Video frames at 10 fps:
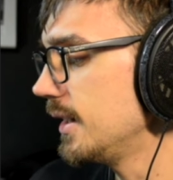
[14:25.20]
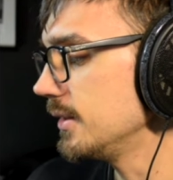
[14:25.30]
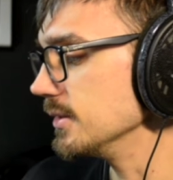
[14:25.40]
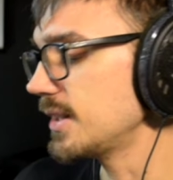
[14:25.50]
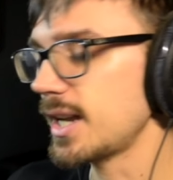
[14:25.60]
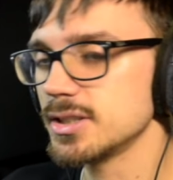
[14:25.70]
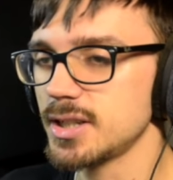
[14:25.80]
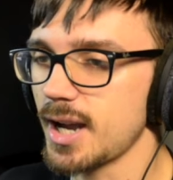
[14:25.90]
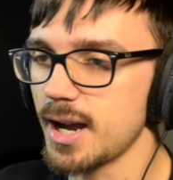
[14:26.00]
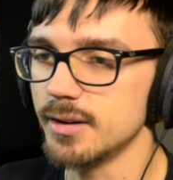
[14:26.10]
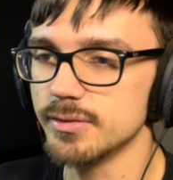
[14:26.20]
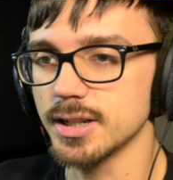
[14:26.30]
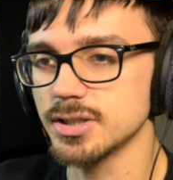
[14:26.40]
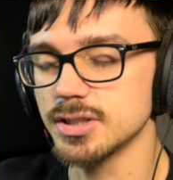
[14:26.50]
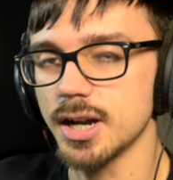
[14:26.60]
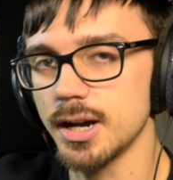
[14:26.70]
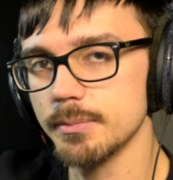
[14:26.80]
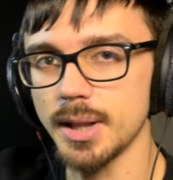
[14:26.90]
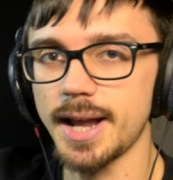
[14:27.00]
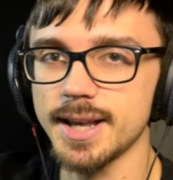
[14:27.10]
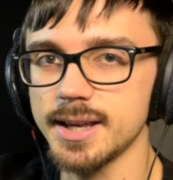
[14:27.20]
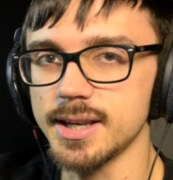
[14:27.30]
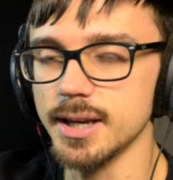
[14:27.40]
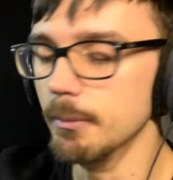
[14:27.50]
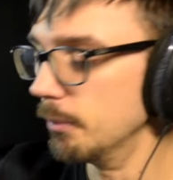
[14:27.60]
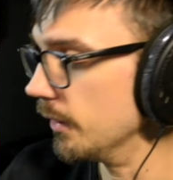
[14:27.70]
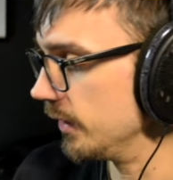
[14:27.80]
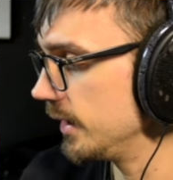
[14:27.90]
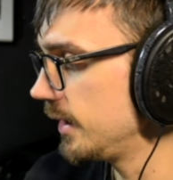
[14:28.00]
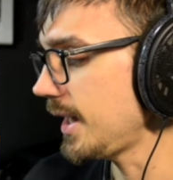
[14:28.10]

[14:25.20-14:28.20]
doesn't actually have a sharp black key above it.